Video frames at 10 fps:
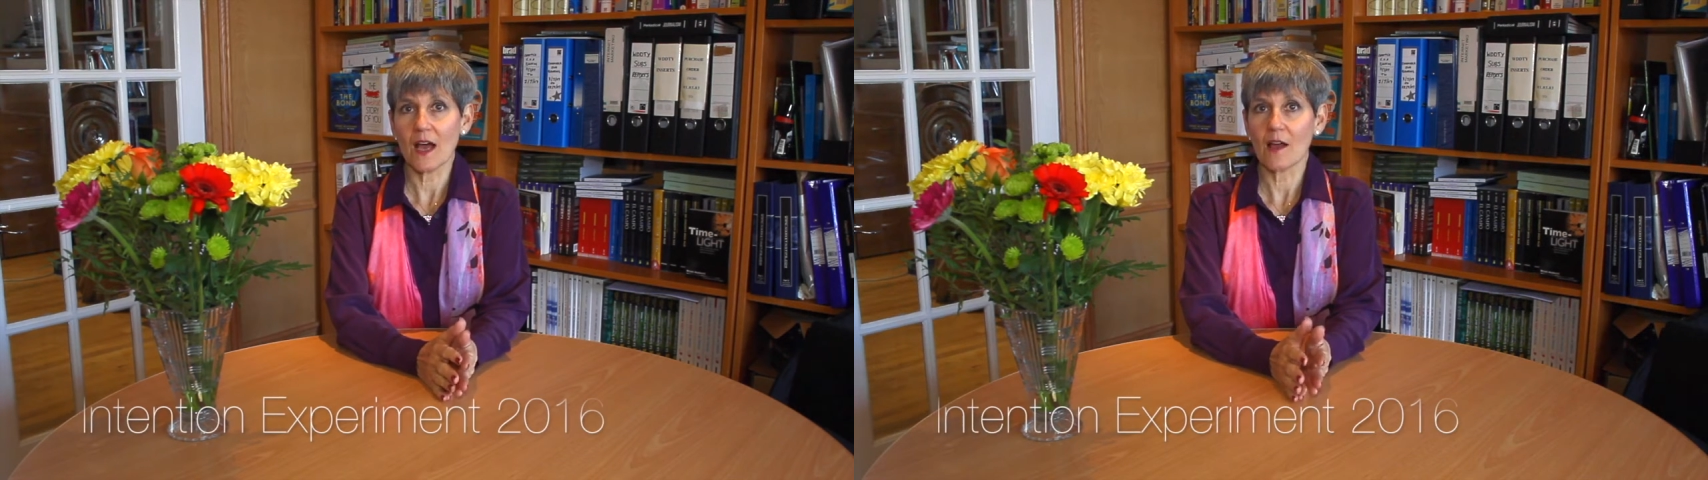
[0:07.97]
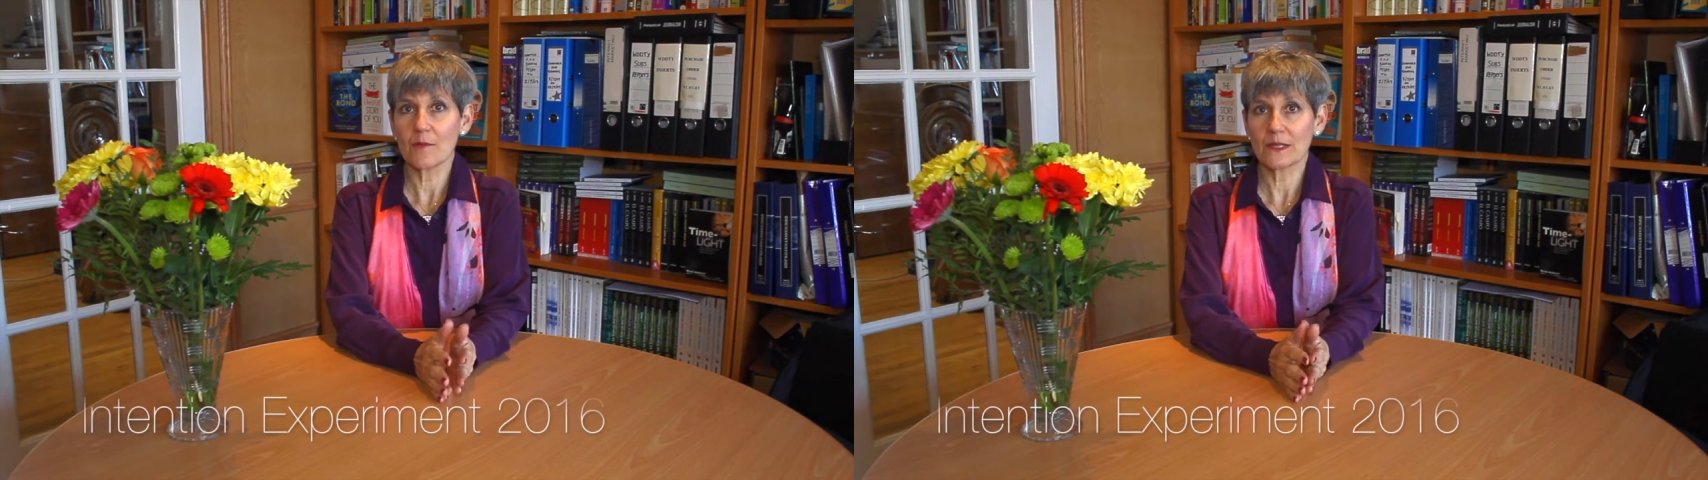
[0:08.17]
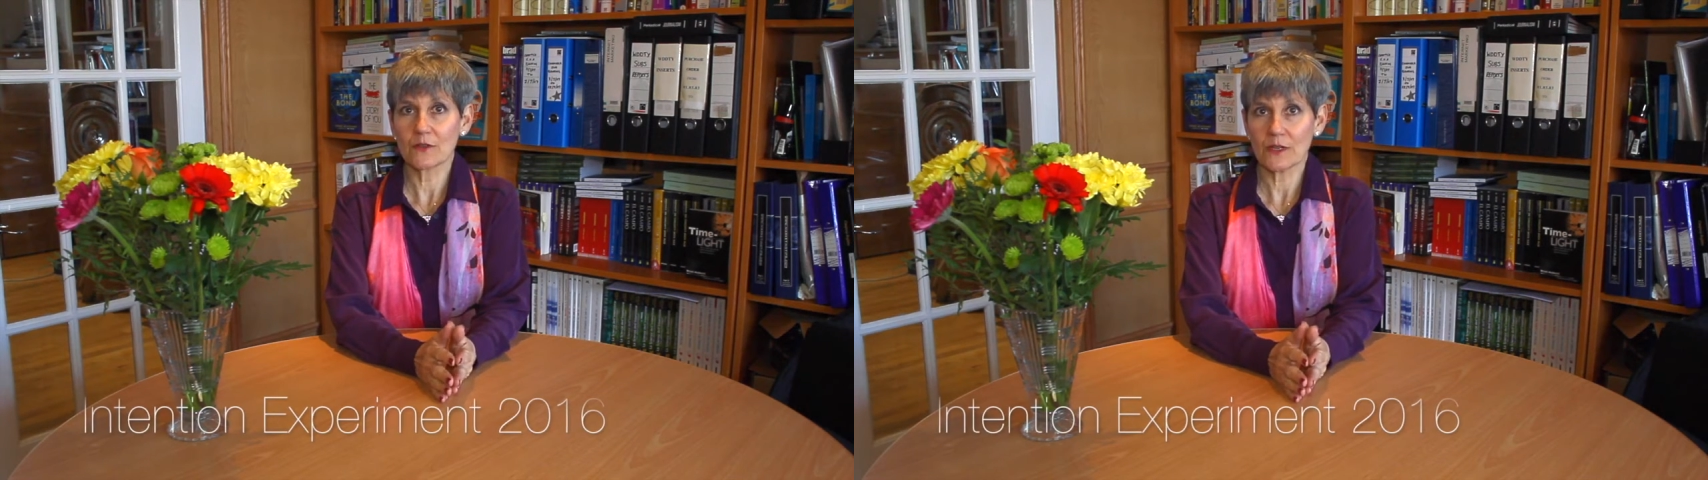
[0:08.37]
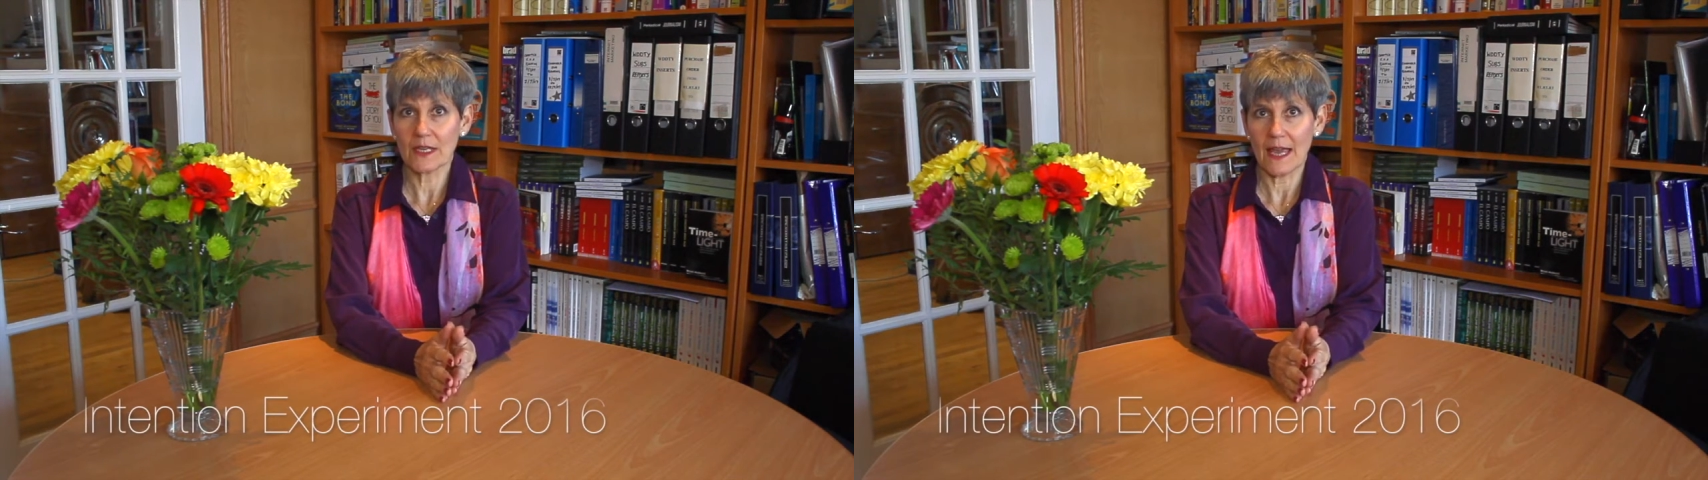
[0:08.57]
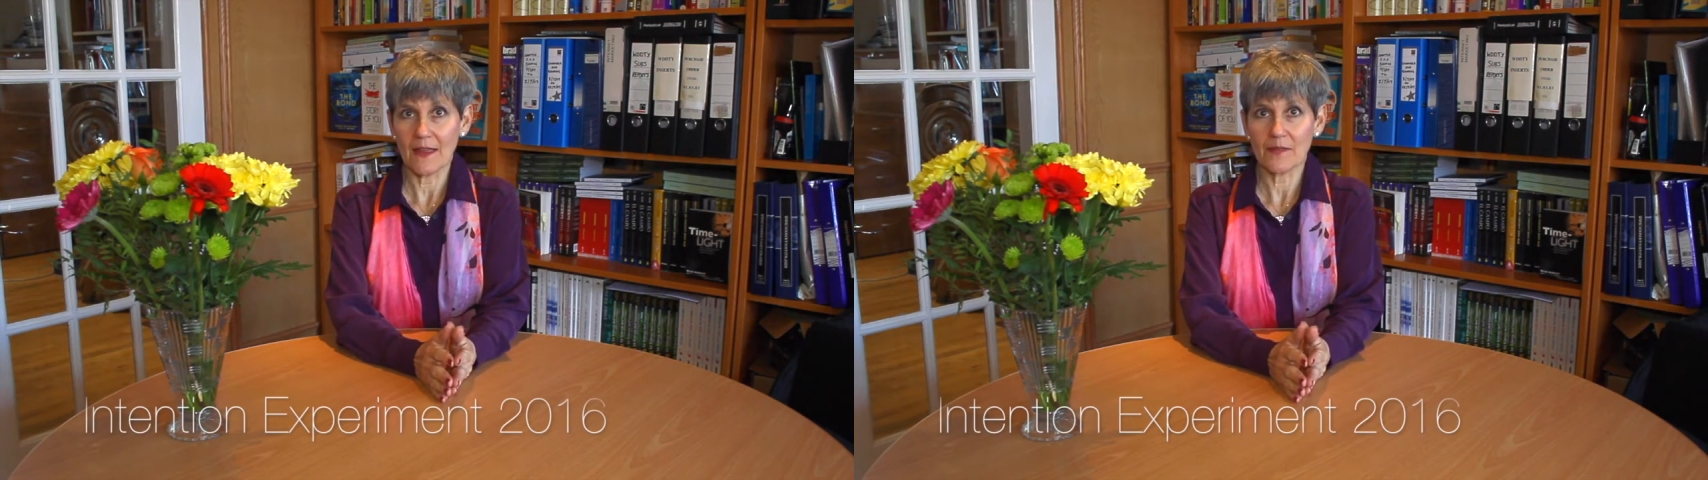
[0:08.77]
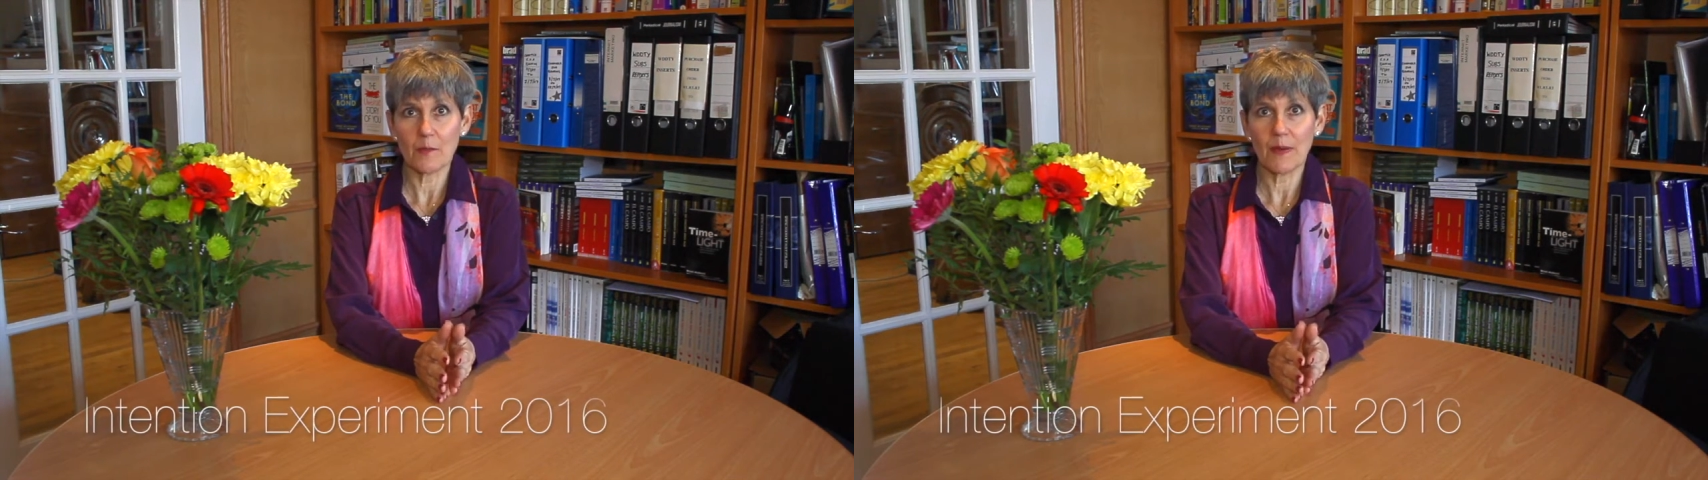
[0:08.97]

I've been looking at the